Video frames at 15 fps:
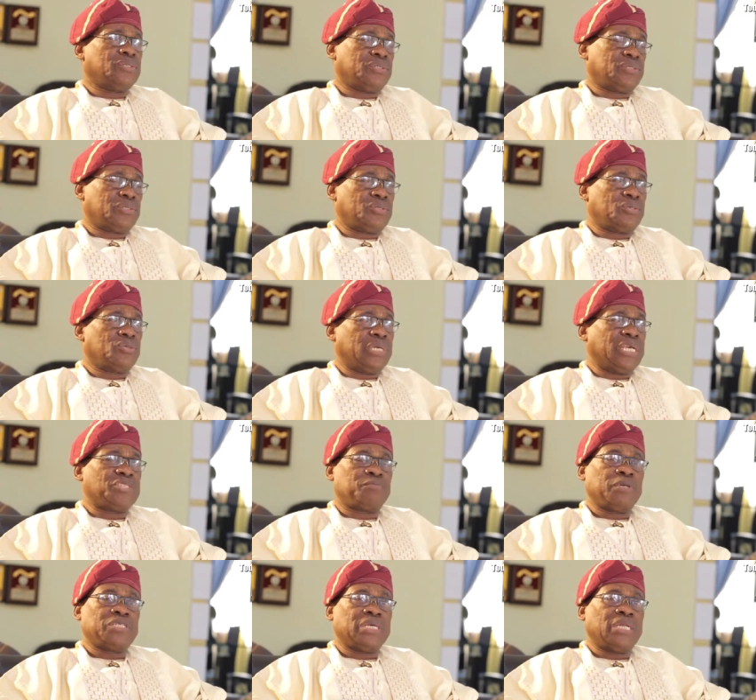is true,
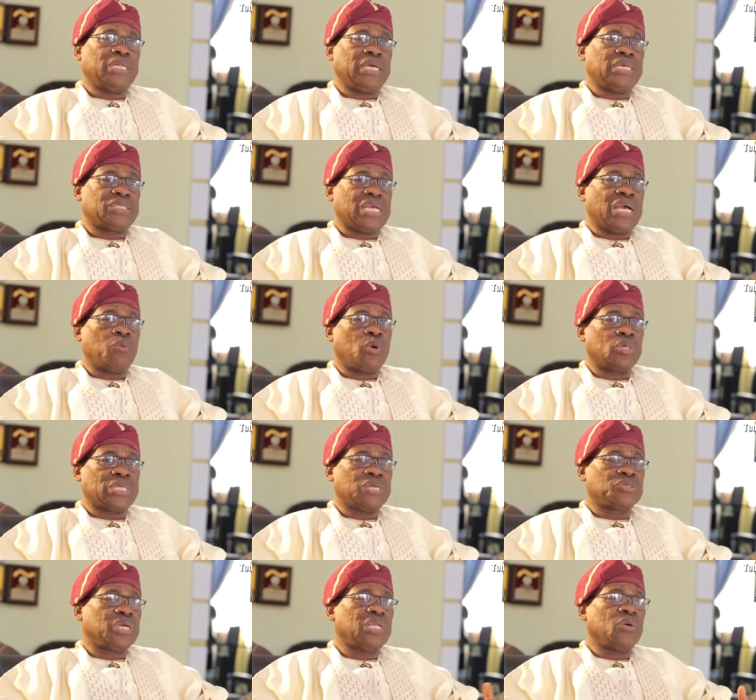especially as I was
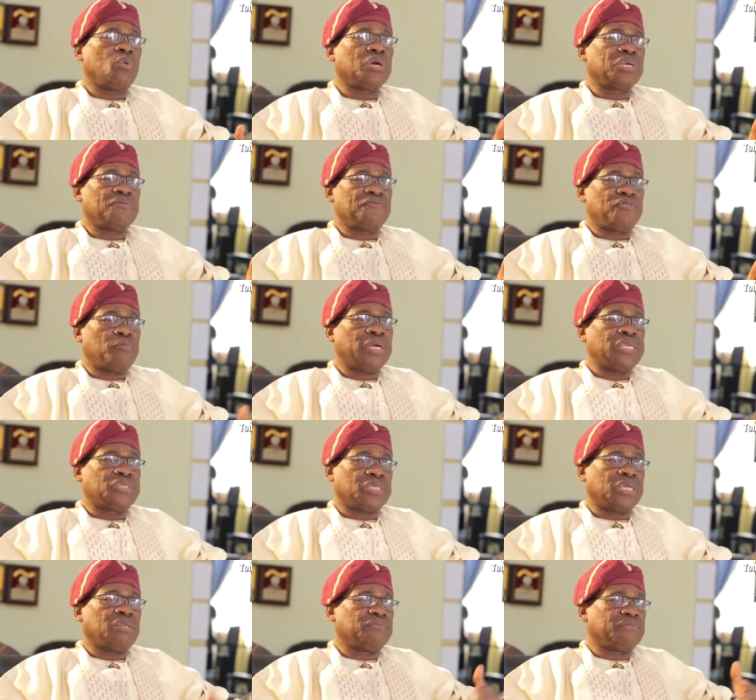actually working for
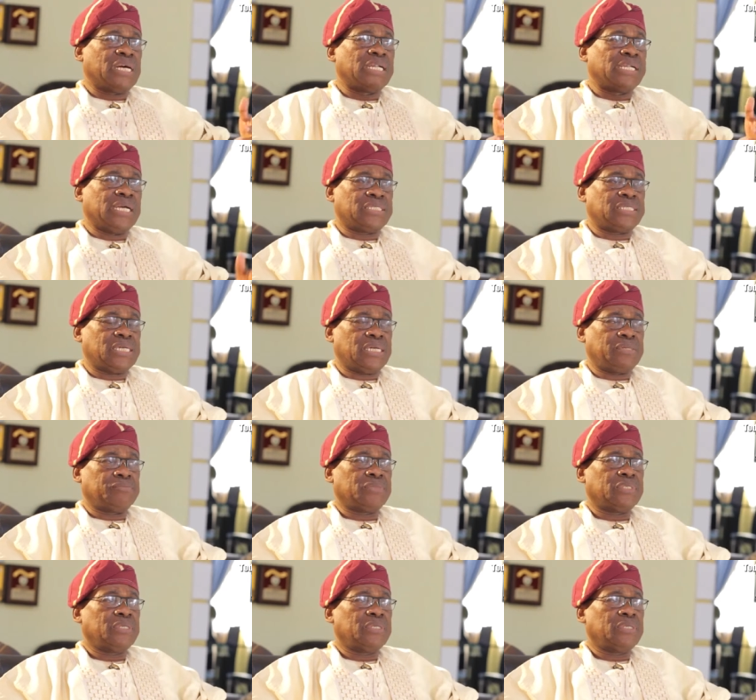myself at that time.